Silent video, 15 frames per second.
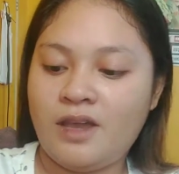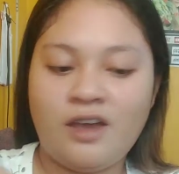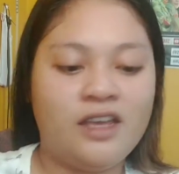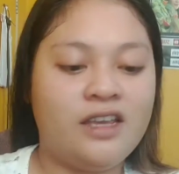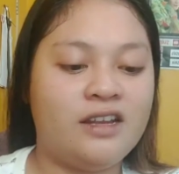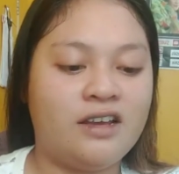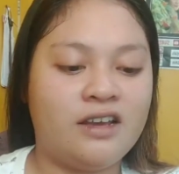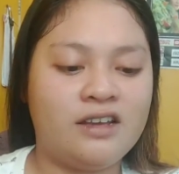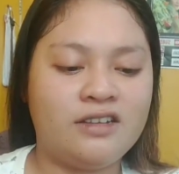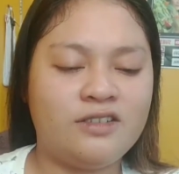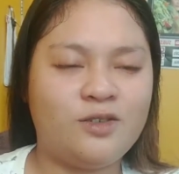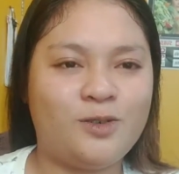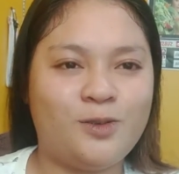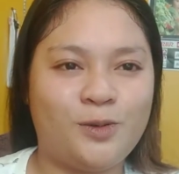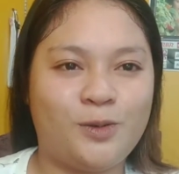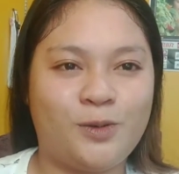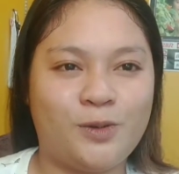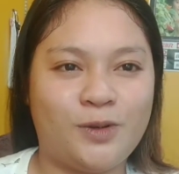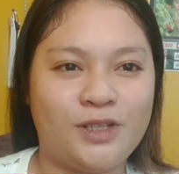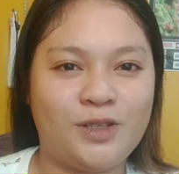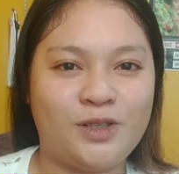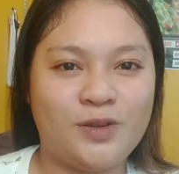Ay, ganaan
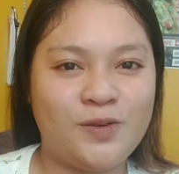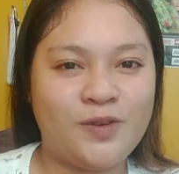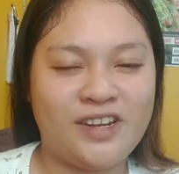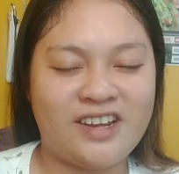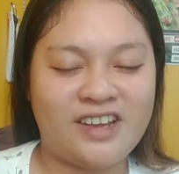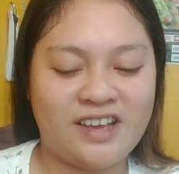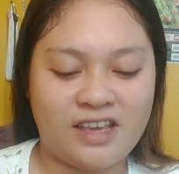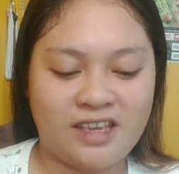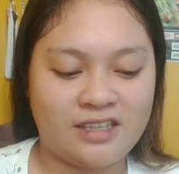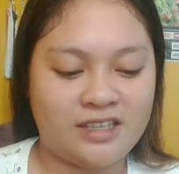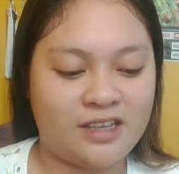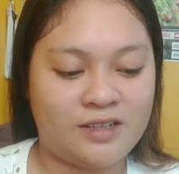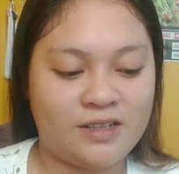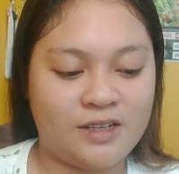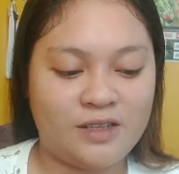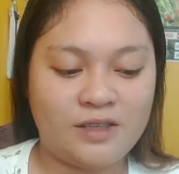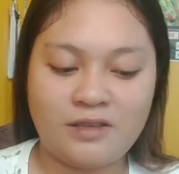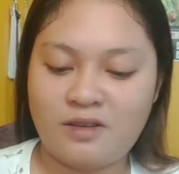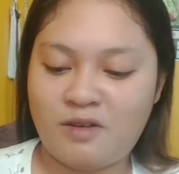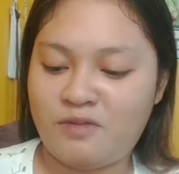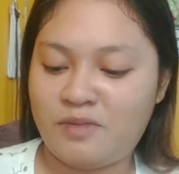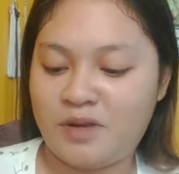ko. It's so nice. I think
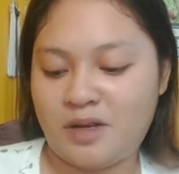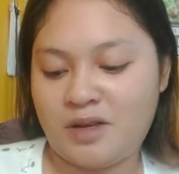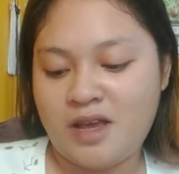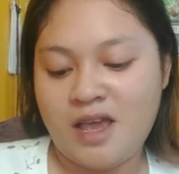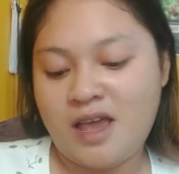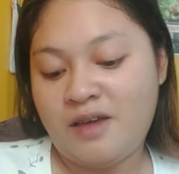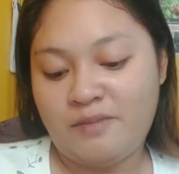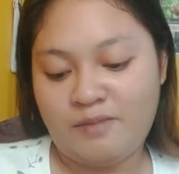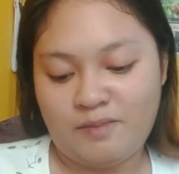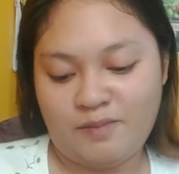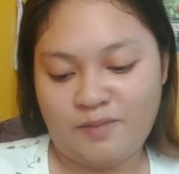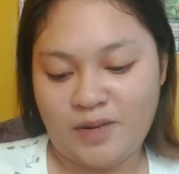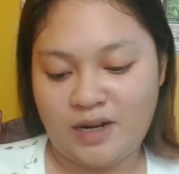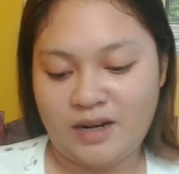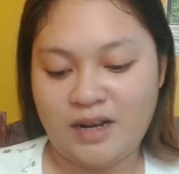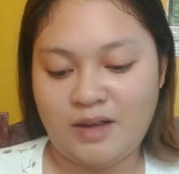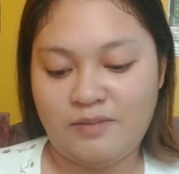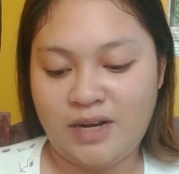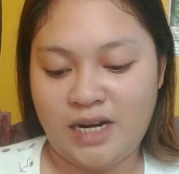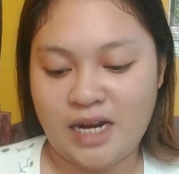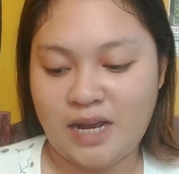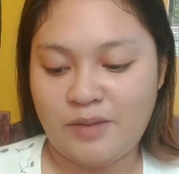so, ma.
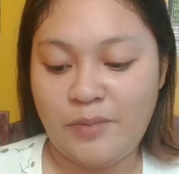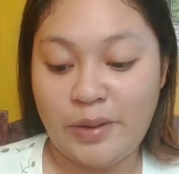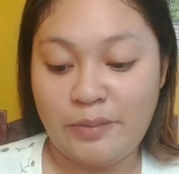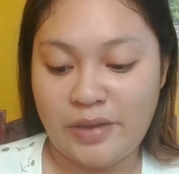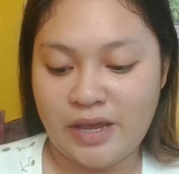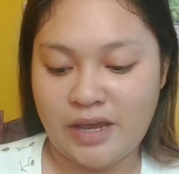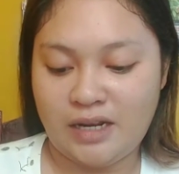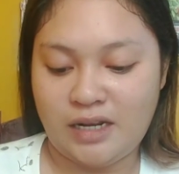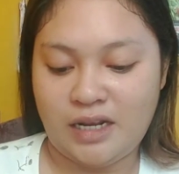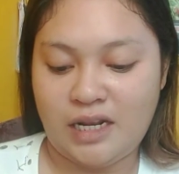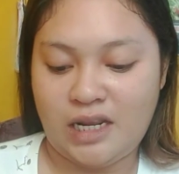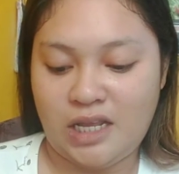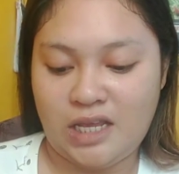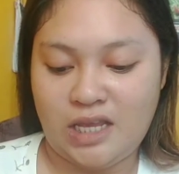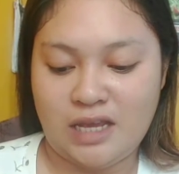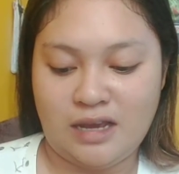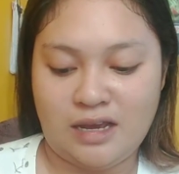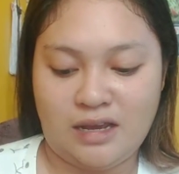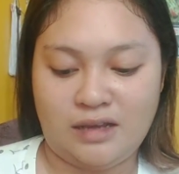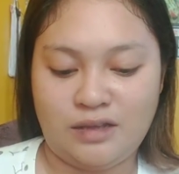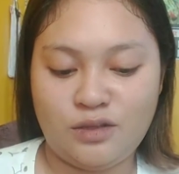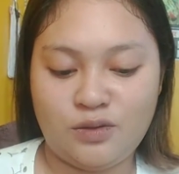Maglabing-labing ni ani
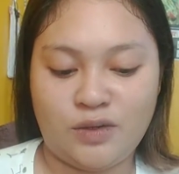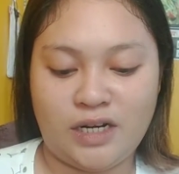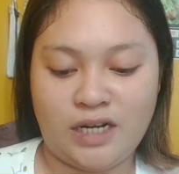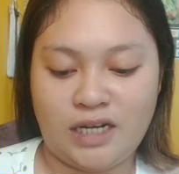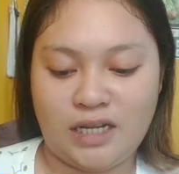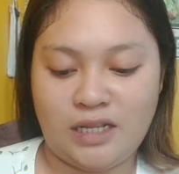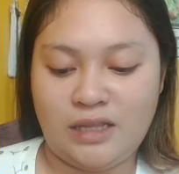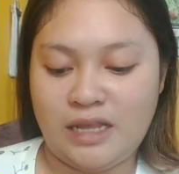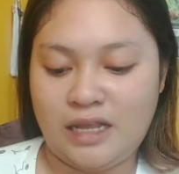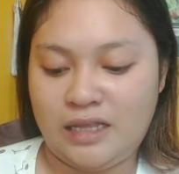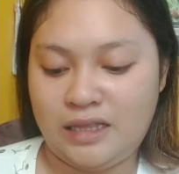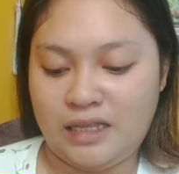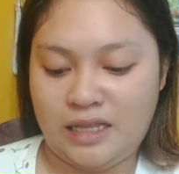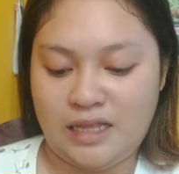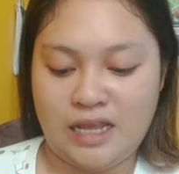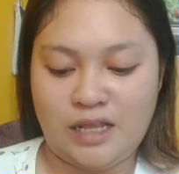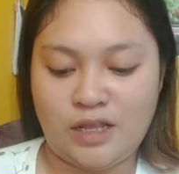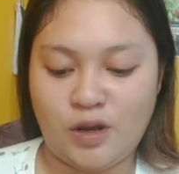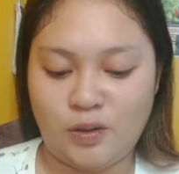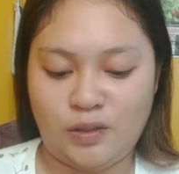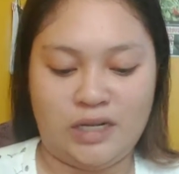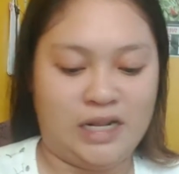niya. It's 199
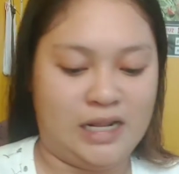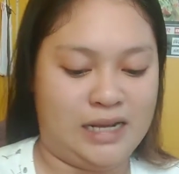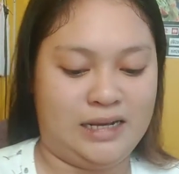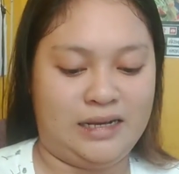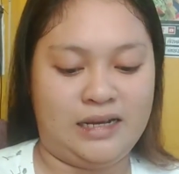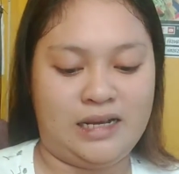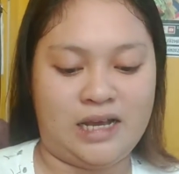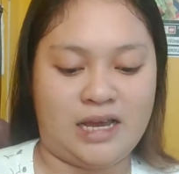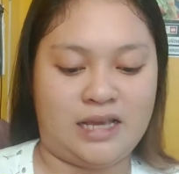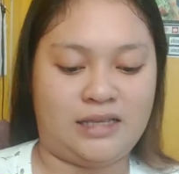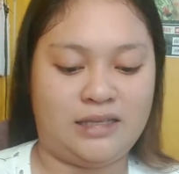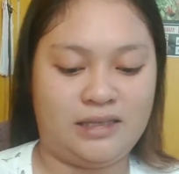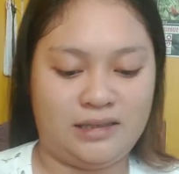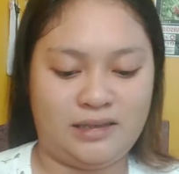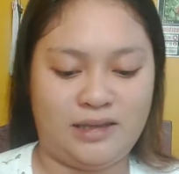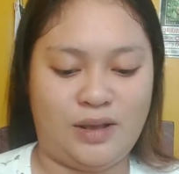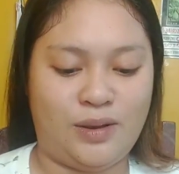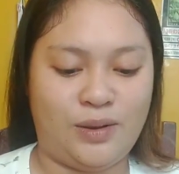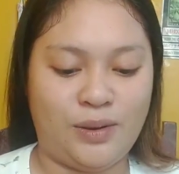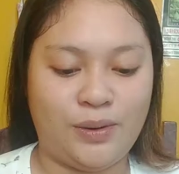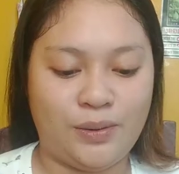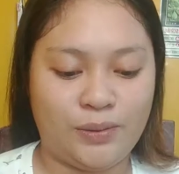only lang, guys.
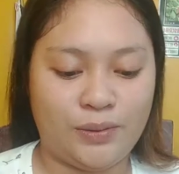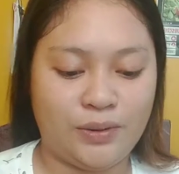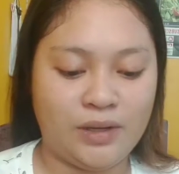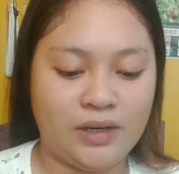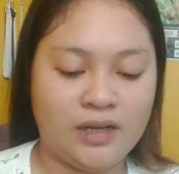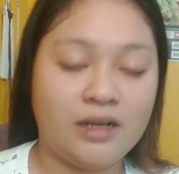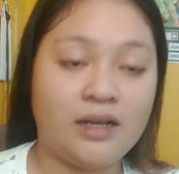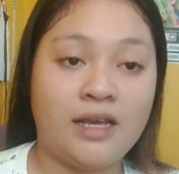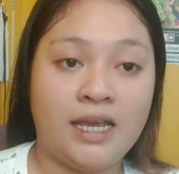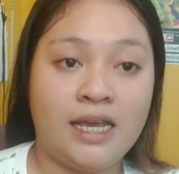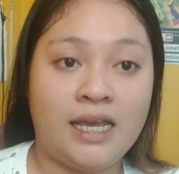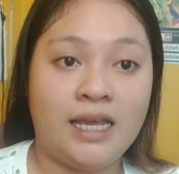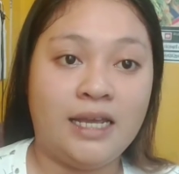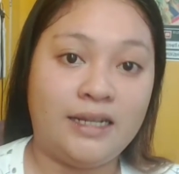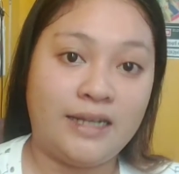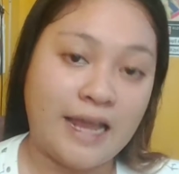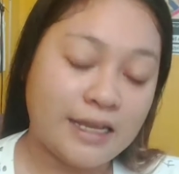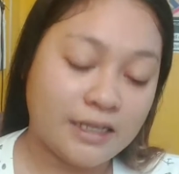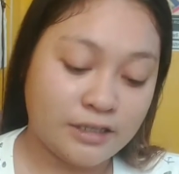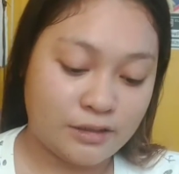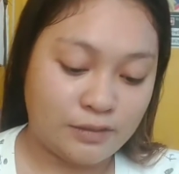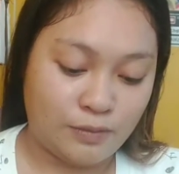So,
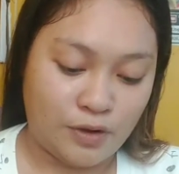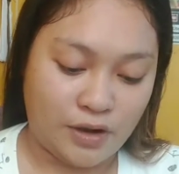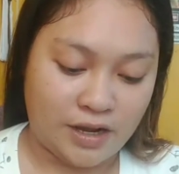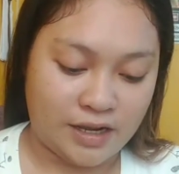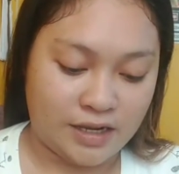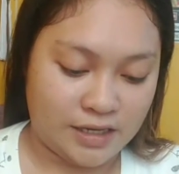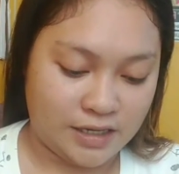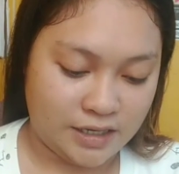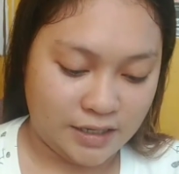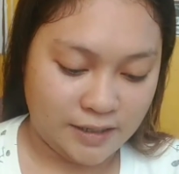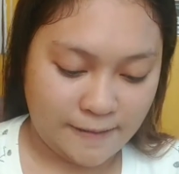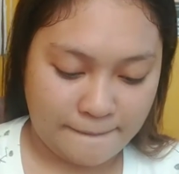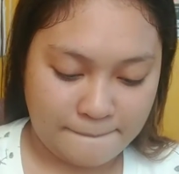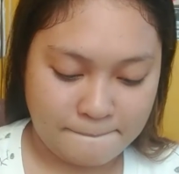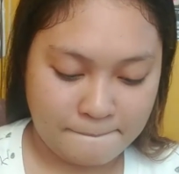next one,